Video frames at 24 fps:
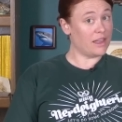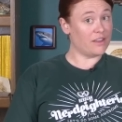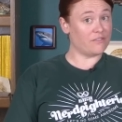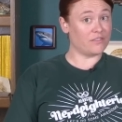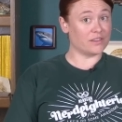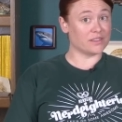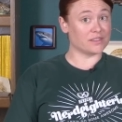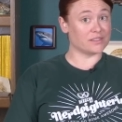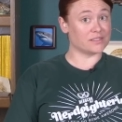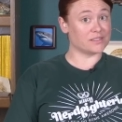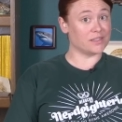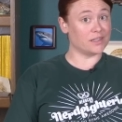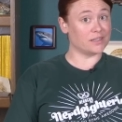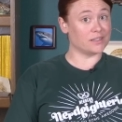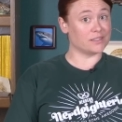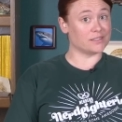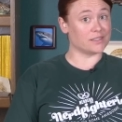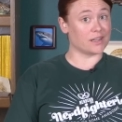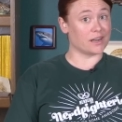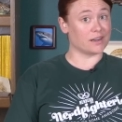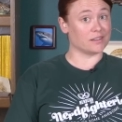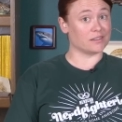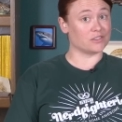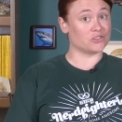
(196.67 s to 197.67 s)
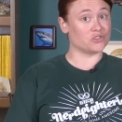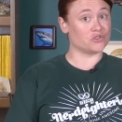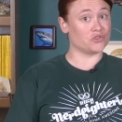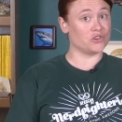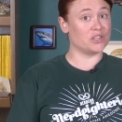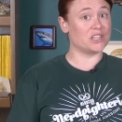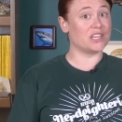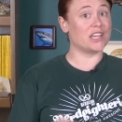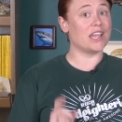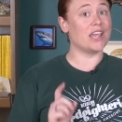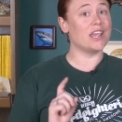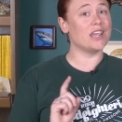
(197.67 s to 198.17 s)
Life on the sunny side of the
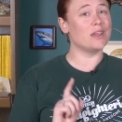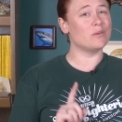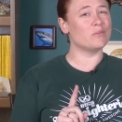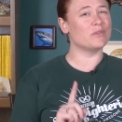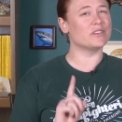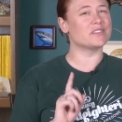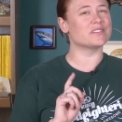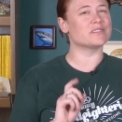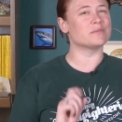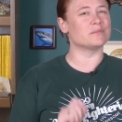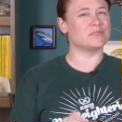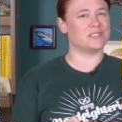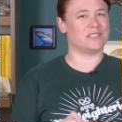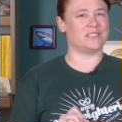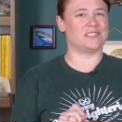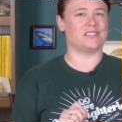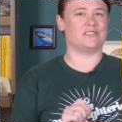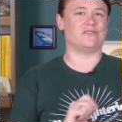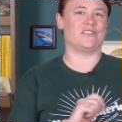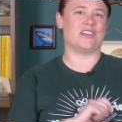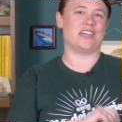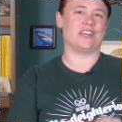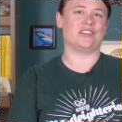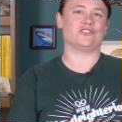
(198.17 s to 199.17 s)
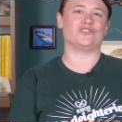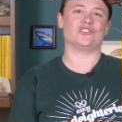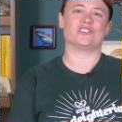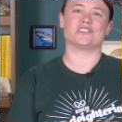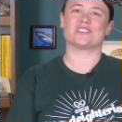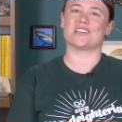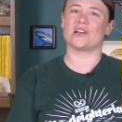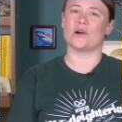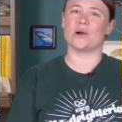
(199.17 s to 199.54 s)
street came with some disadvantages advantages,